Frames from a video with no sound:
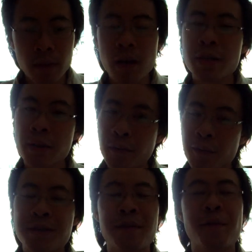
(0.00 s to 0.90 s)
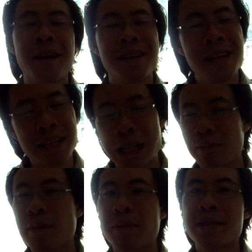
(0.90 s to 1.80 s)
So of course, everyone,
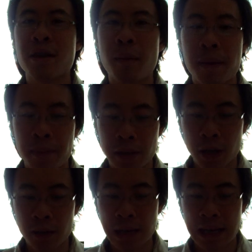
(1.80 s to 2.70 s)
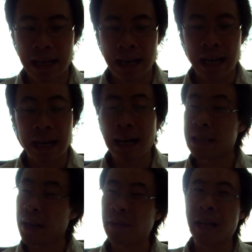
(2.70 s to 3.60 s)
definitely please comment below.
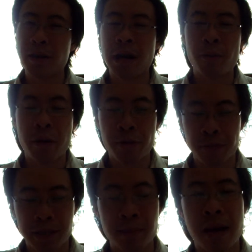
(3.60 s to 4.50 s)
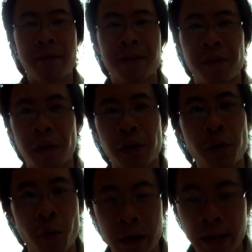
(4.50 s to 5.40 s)
Definitely, I know I went through some areas very
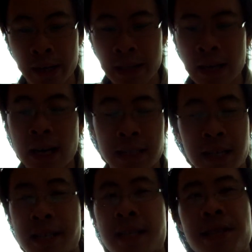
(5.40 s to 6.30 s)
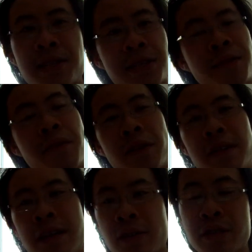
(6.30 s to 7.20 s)
quick, because like I said, this is just a
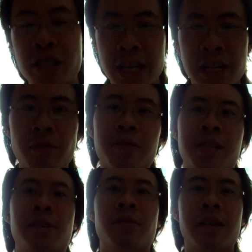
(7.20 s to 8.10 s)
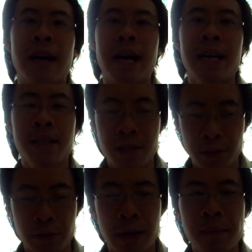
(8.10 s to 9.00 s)
very general guide
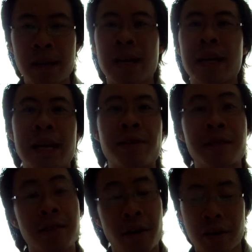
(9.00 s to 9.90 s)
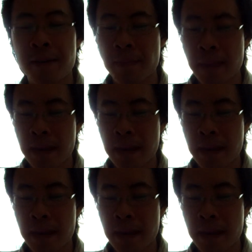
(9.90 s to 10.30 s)
to kind of get you started.